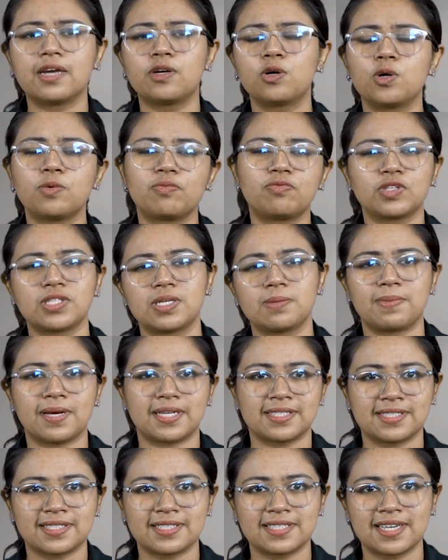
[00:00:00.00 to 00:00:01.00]
and hope for the
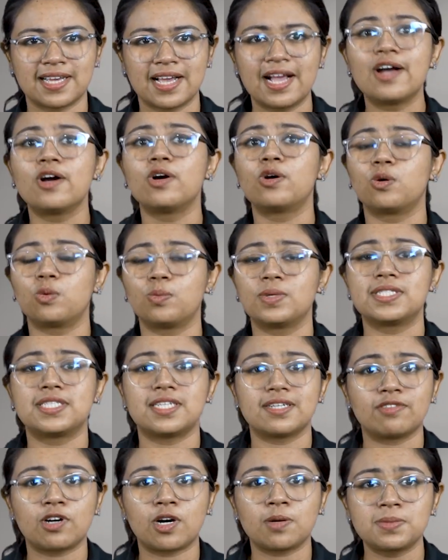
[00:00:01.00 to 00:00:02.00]
best. With
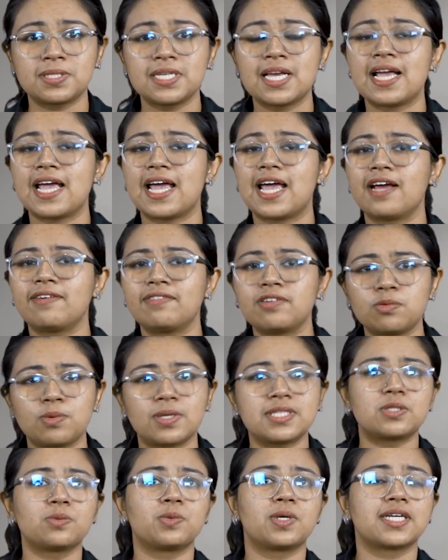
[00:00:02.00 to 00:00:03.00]
DevOps,
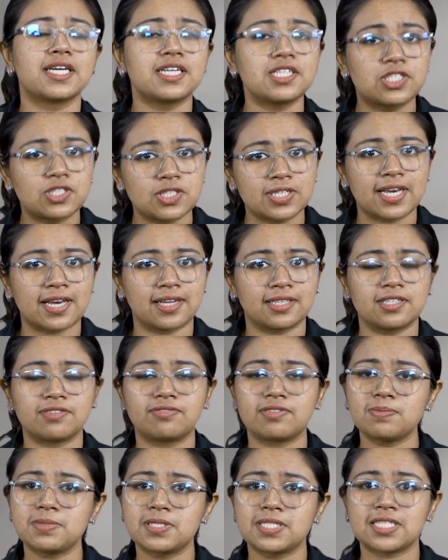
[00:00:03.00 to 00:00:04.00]
everyone's working together
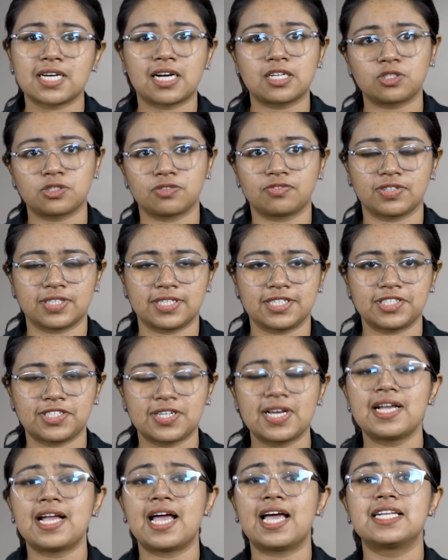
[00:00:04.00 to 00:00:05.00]
from start to
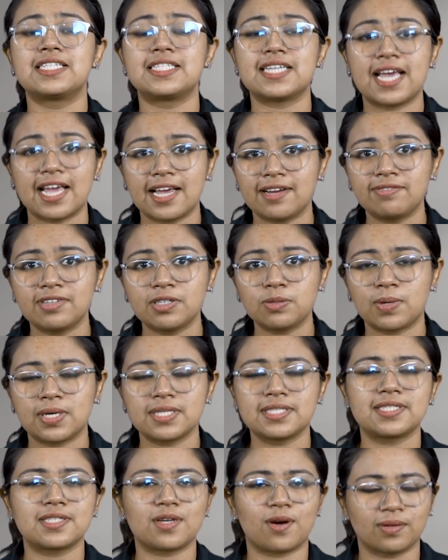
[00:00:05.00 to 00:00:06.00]
finish, and
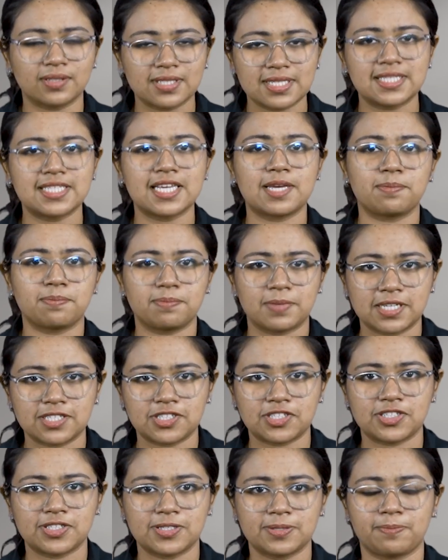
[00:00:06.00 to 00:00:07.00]
everyone's on the same
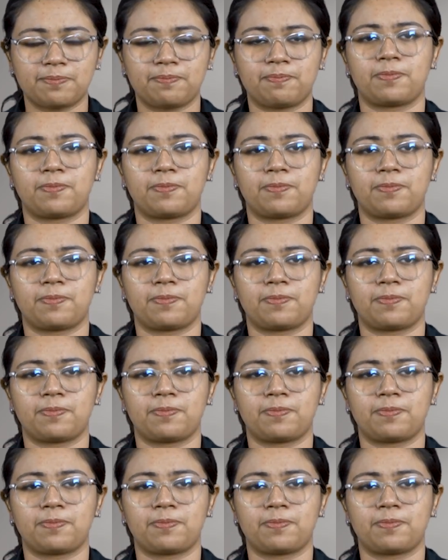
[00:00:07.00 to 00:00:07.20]
page.